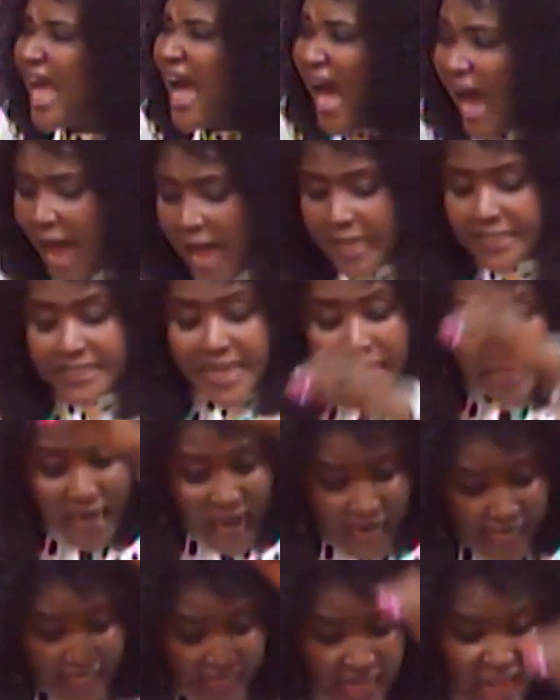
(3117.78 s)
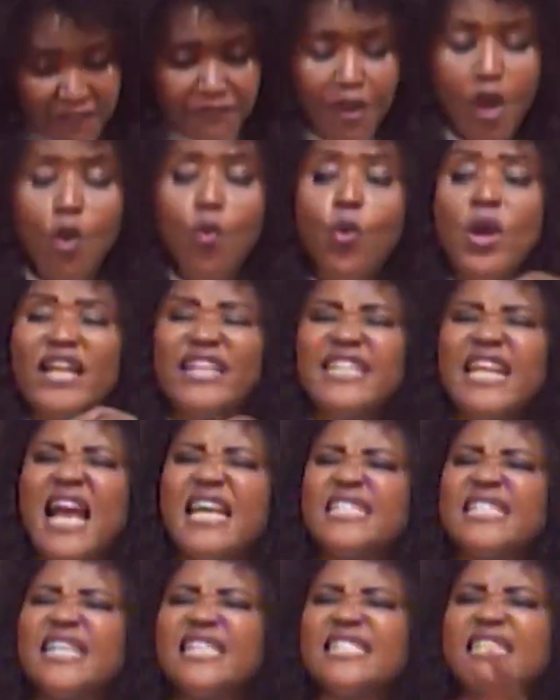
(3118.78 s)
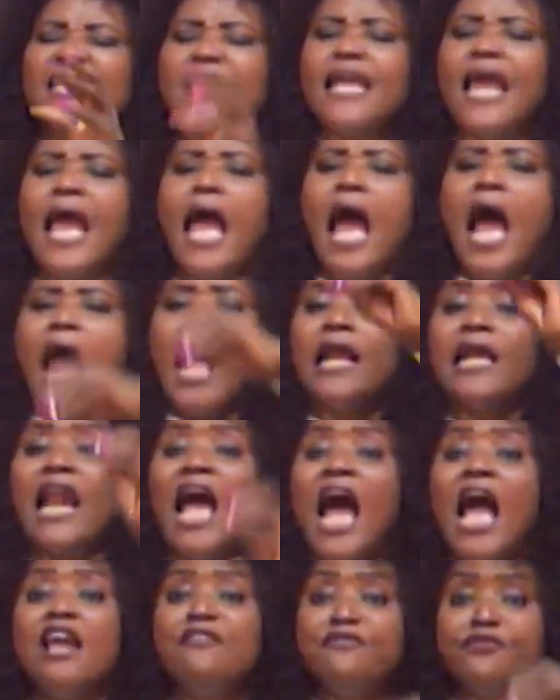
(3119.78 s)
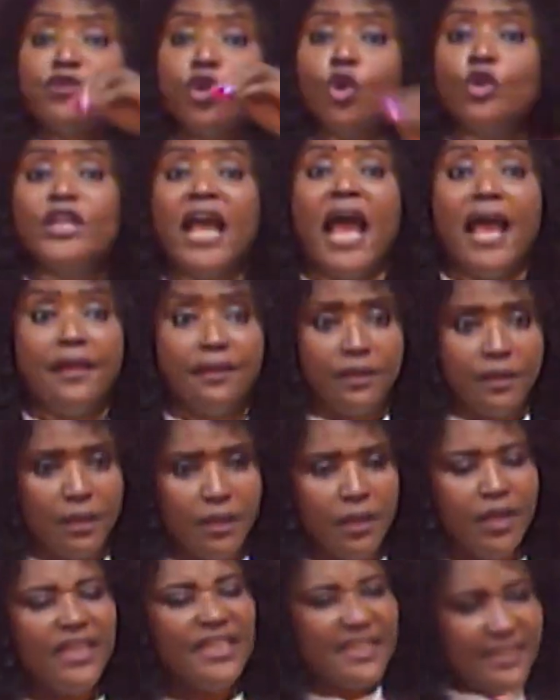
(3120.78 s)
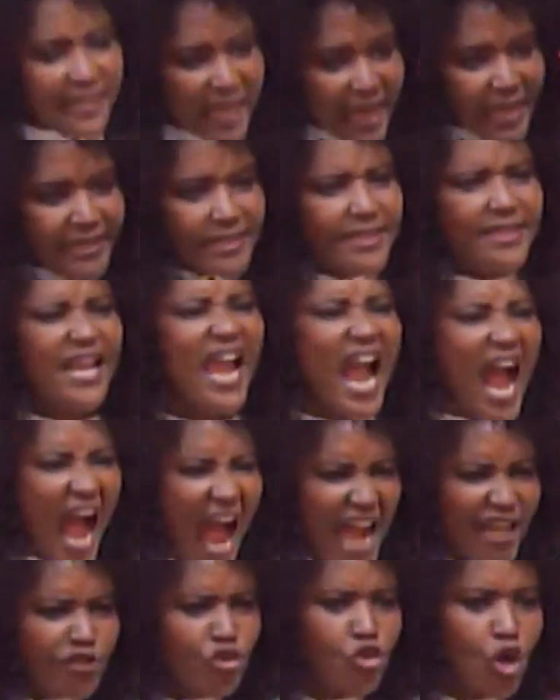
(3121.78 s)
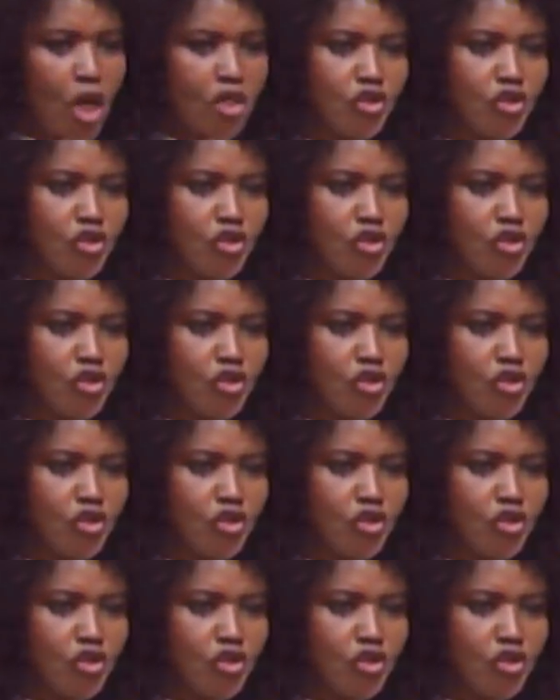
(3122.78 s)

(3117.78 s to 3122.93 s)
And there are living witnesses here alive today. This year, I trust